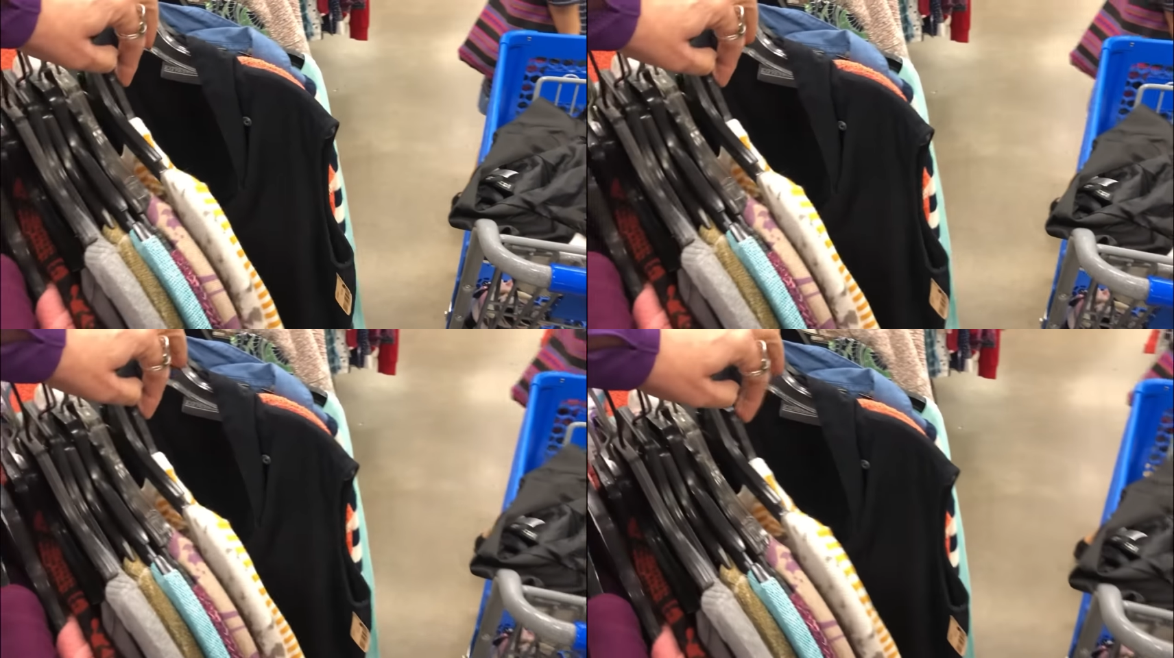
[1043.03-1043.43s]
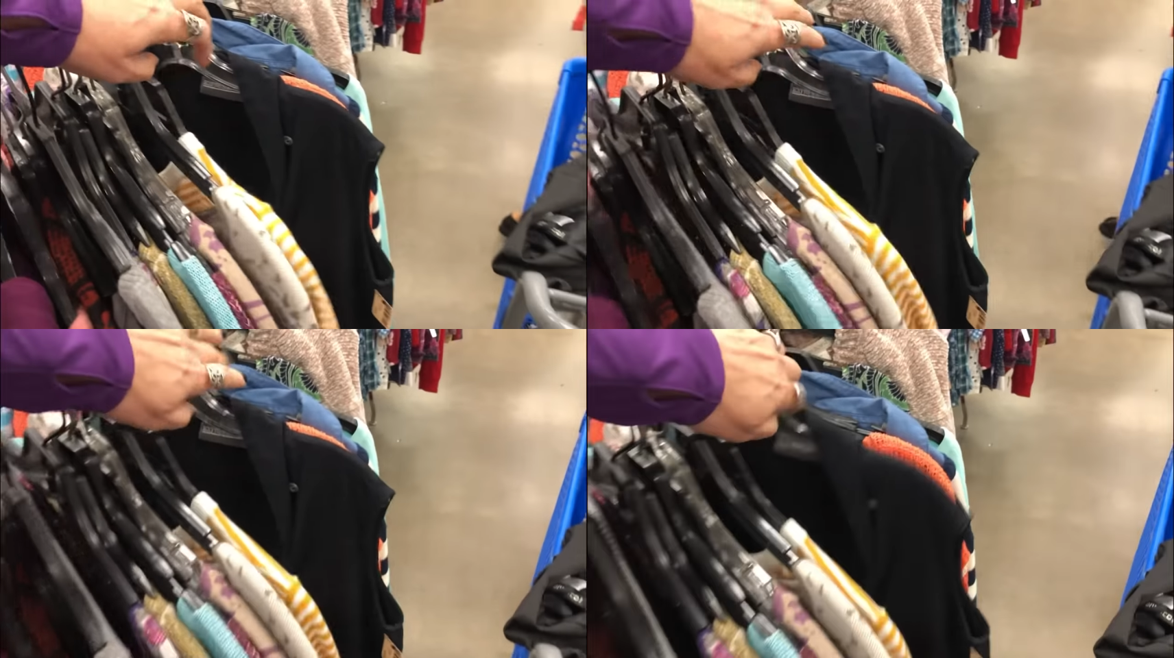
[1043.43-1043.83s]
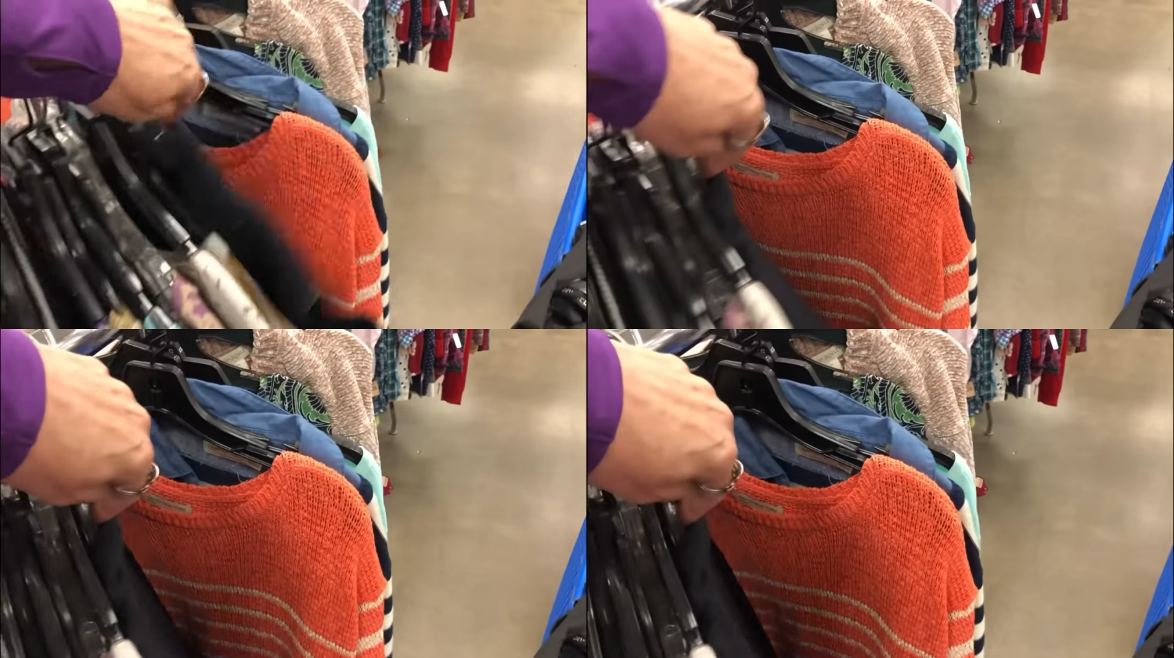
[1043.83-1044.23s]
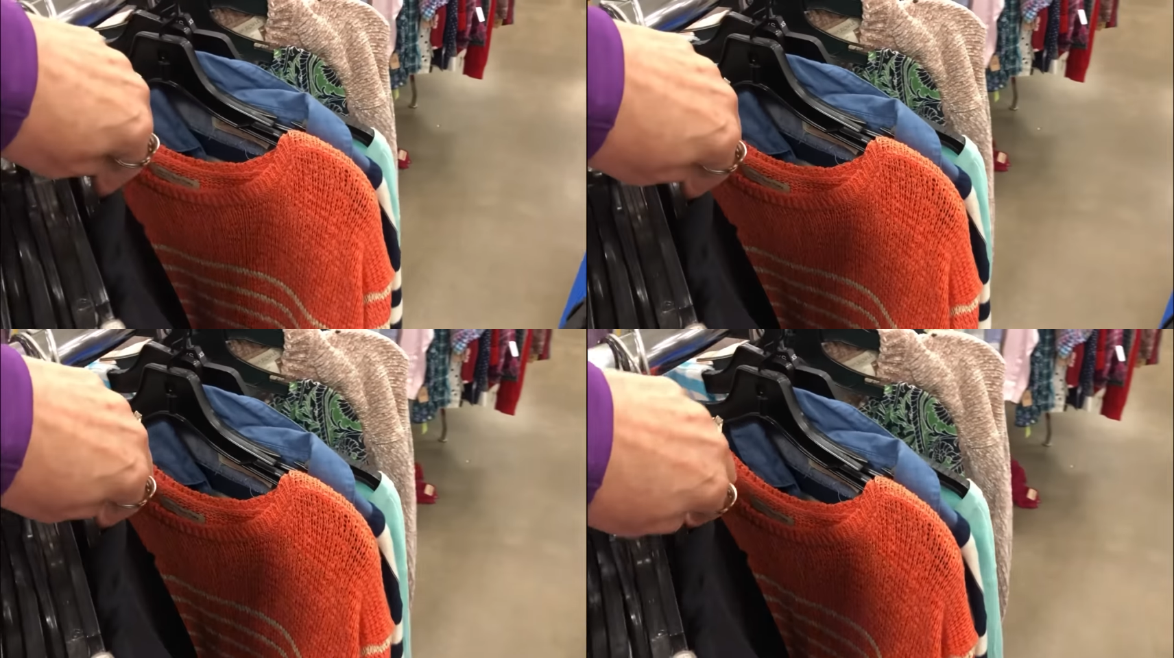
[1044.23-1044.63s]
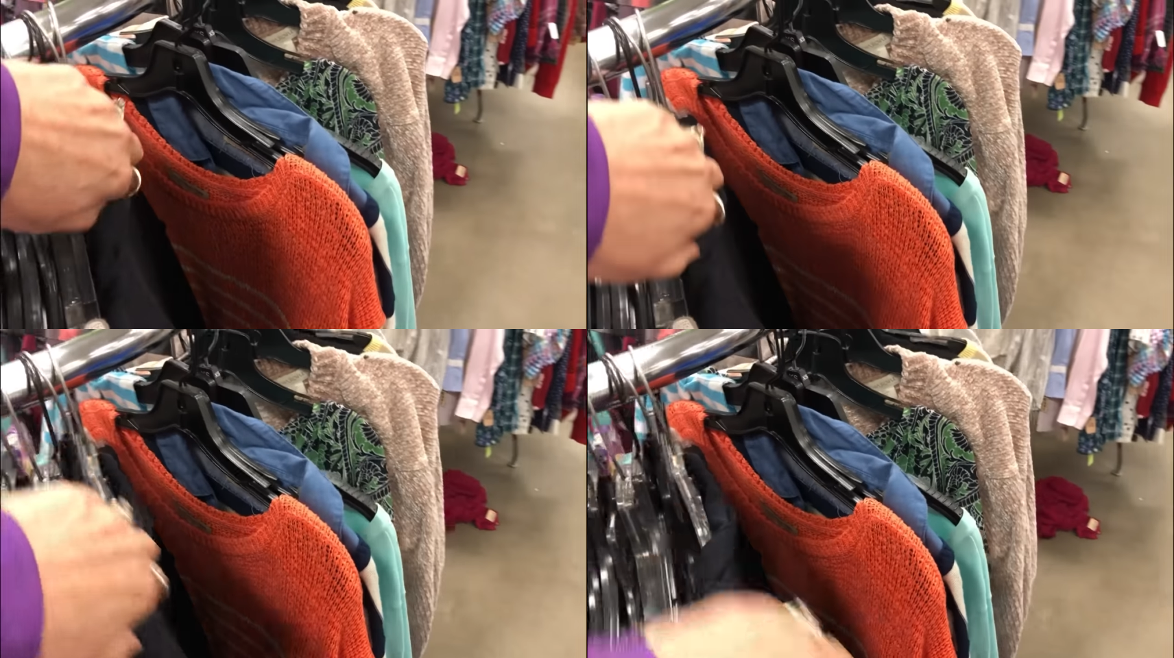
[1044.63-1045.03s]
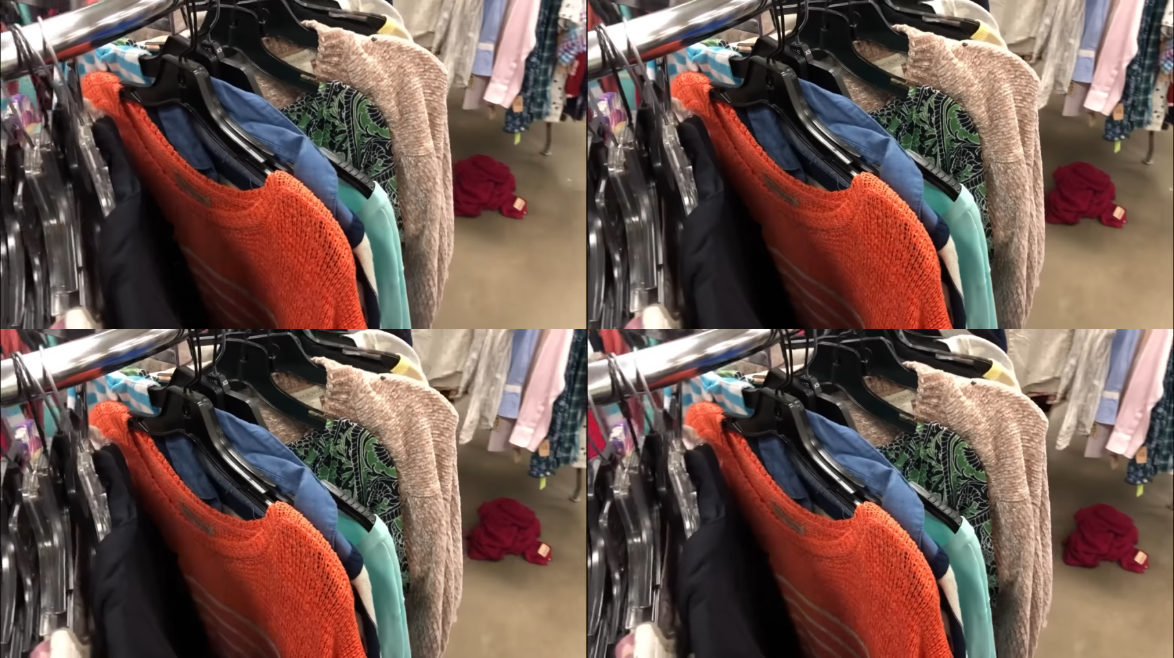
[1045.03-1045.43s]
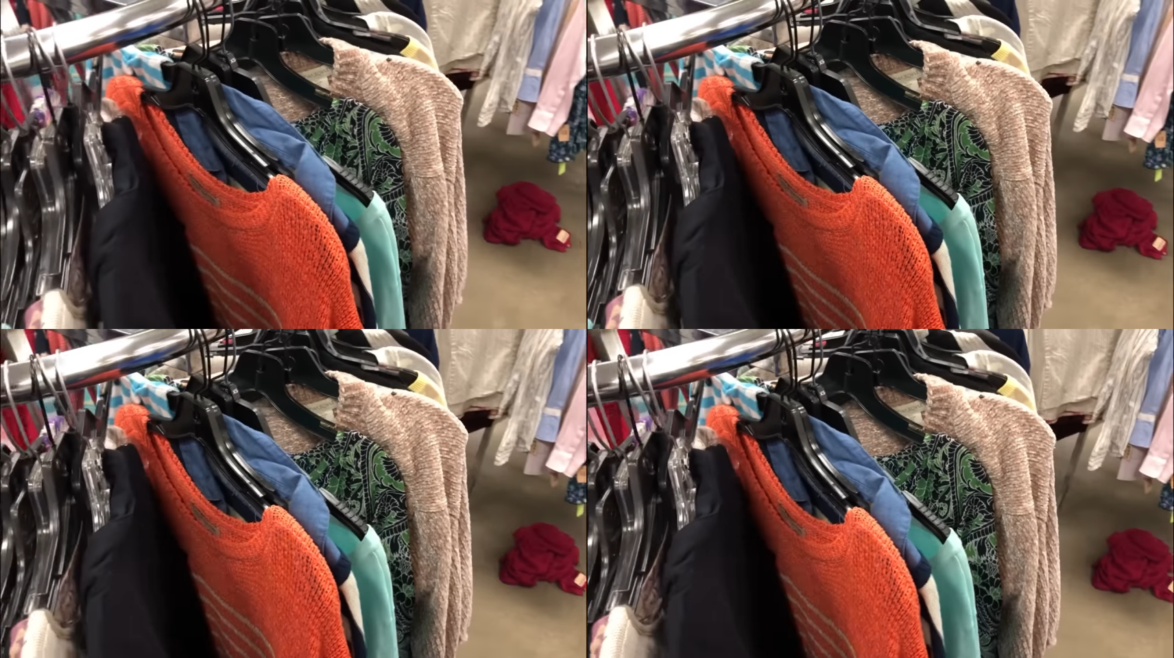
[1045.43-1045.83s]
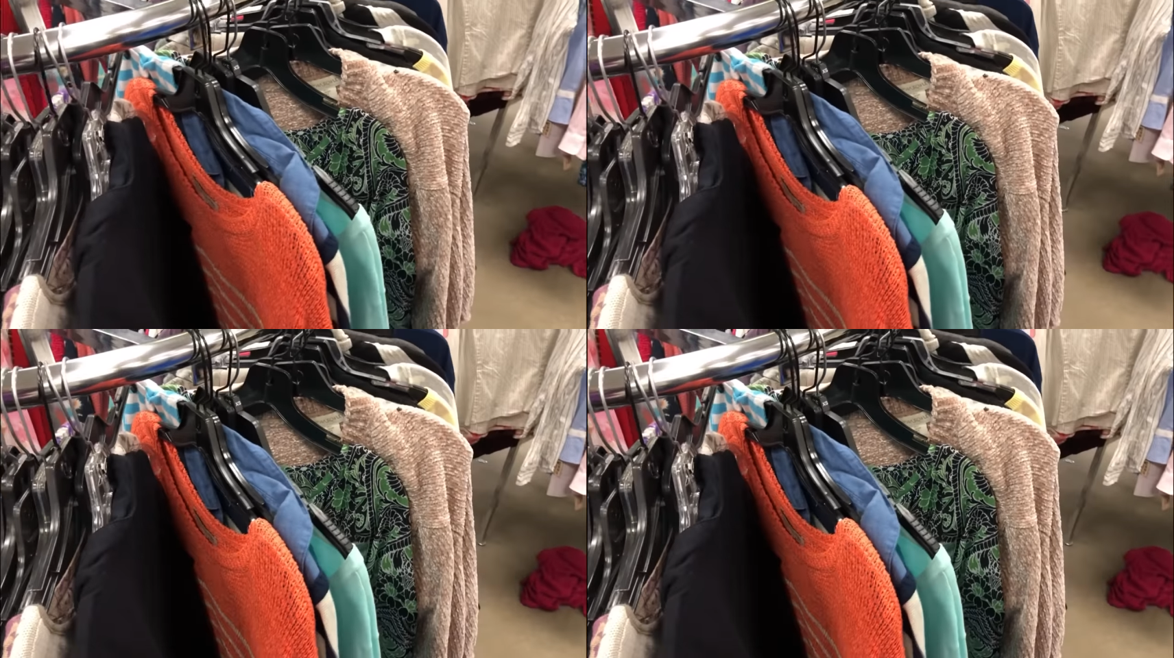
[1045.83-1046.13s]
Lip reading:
[unreadable: no face in view]